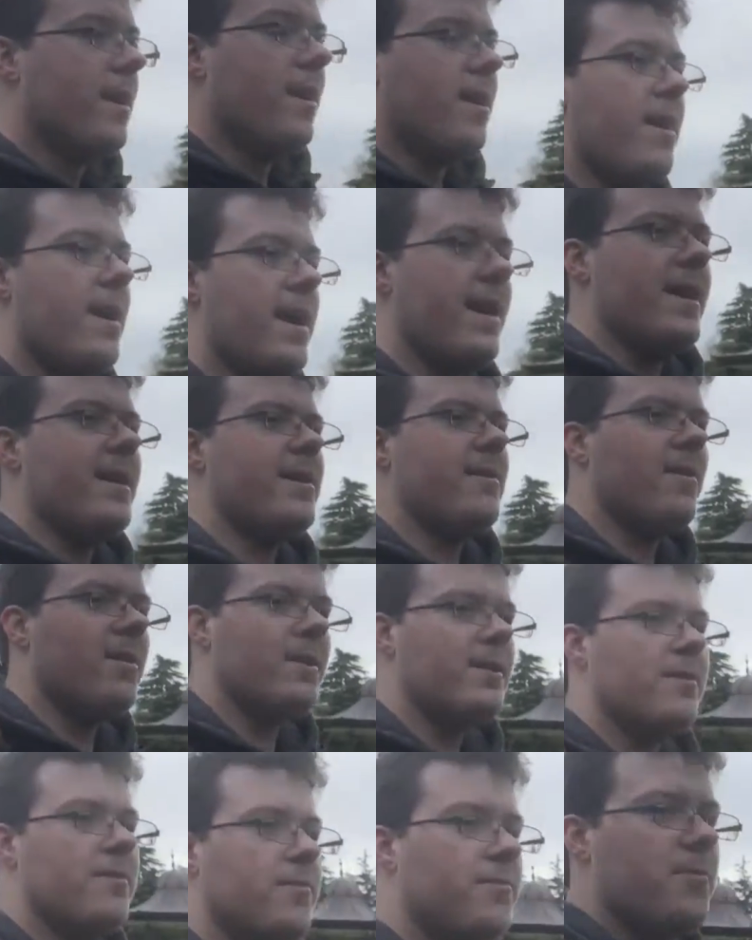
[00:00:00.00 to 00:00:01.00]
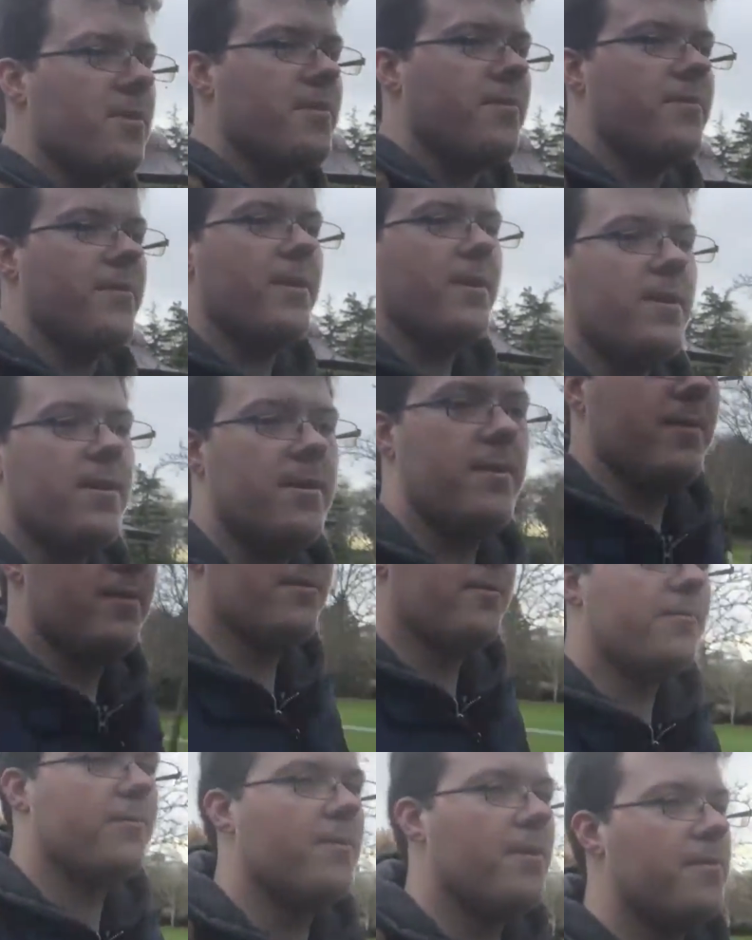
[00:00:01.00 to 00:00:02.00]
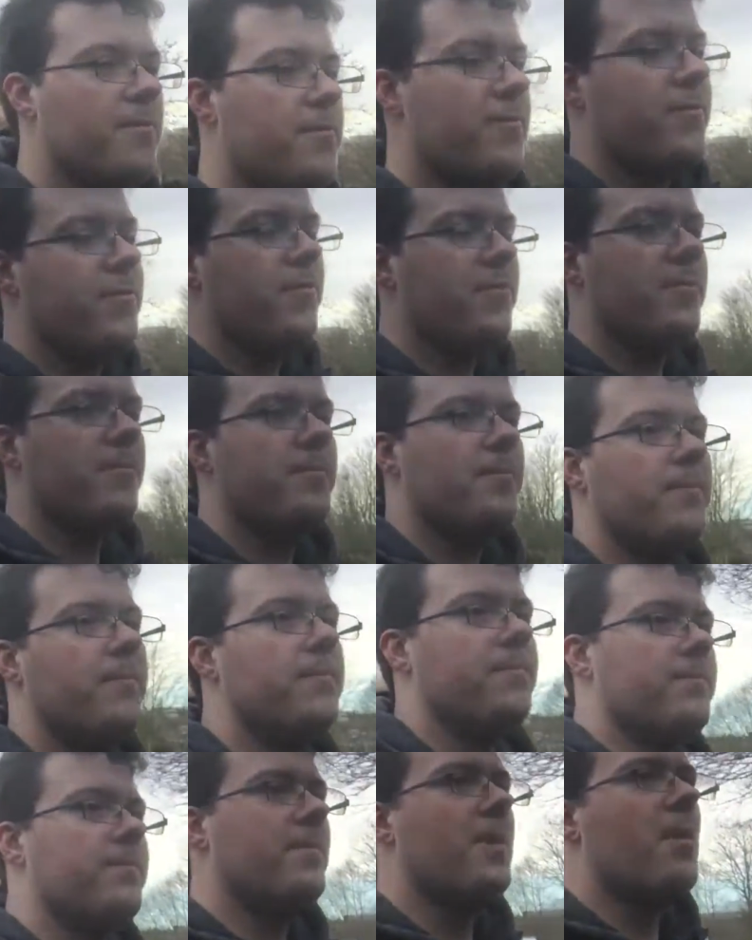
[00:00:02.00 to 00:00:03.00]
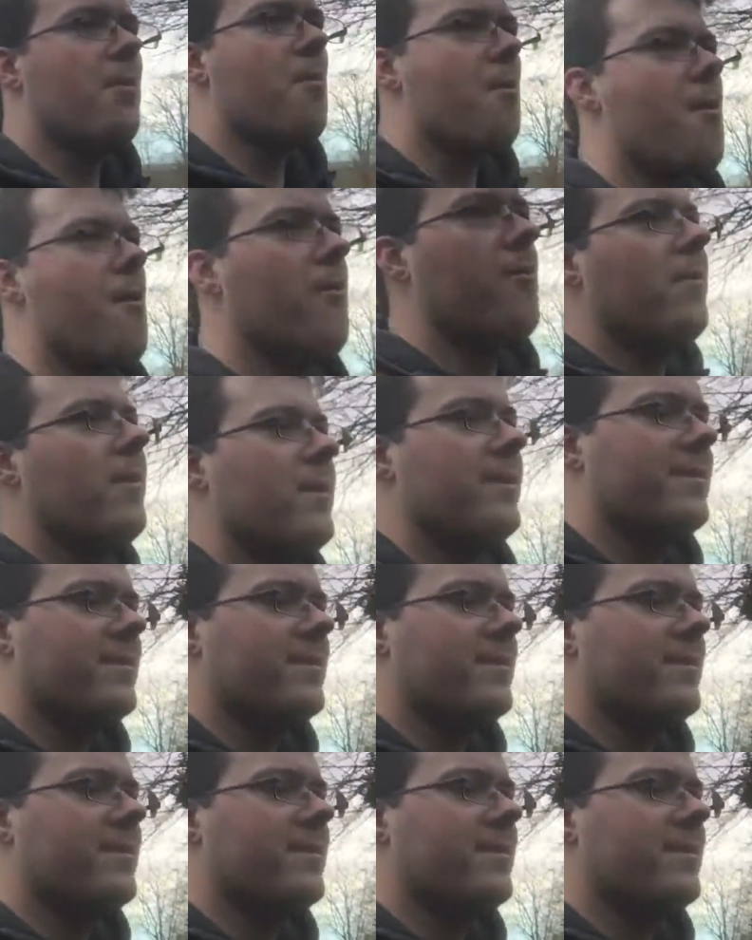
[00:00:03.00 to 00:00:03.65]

I kind of, with Millwall,